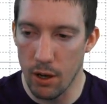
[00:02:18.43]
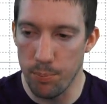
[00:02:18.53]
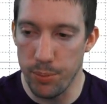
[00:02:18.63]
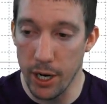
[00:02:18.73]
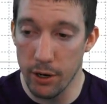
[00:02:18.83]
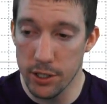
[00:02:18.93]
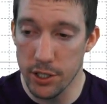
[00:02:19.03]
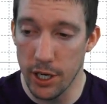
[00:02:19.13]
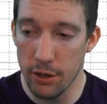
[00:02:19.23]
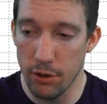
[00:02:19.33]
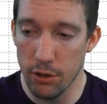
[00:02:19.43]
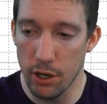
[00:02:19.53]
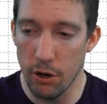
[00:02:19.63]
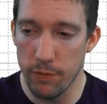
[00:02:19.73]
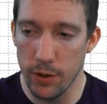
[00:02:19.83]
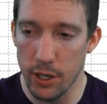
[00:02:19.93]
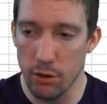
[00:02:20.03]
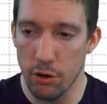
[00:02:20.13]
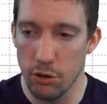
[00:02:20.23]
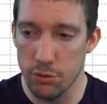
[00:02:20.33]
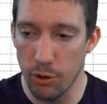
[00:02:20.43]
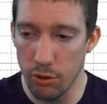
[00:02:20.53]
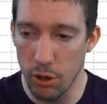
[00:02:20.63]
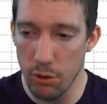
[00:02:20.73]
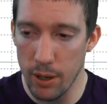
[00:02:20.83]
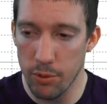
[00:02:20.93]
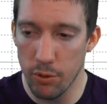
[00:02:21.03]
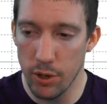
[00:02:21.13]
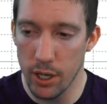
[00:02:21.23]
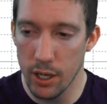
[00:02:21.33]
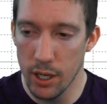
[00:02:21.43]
bearish candle, if it didn't close below that point,